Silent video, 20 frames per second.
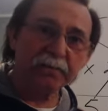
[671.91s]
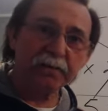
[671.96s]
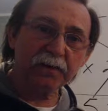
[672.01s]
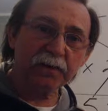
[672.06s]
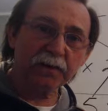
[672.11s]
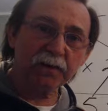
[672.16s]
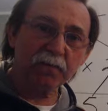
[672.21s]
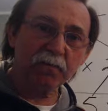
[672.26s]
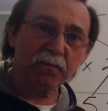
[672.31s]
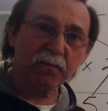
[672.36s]

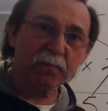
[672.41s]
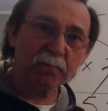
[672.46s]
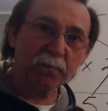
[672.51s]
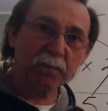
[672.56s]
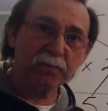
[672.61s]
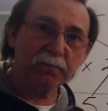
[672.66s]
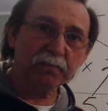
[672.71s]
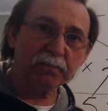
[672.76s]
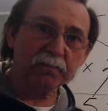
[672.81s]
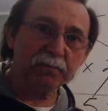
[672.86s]
video
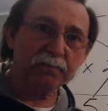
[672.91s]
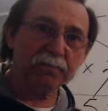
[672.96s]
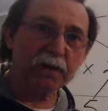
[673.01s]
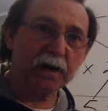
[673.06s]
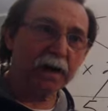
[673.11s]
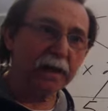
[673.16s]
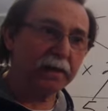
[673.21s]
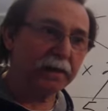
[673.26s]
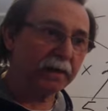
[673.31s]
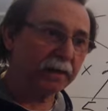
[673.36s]
about
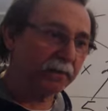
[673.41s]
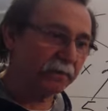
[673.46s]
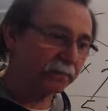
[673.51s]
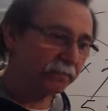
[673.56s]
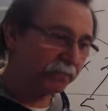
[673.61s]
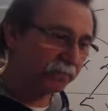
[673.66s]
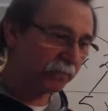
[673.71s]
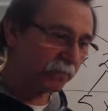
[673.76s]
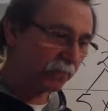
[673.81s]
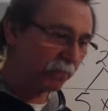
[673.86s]
dividing
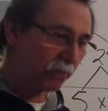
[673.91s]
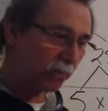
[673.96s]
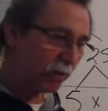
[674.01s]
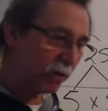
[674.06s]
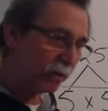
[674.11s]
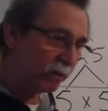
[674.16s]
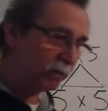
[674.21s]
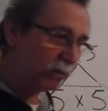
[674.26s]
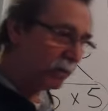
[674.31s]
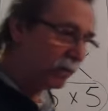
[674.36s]
and so
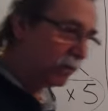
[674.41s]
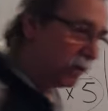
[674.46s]
on.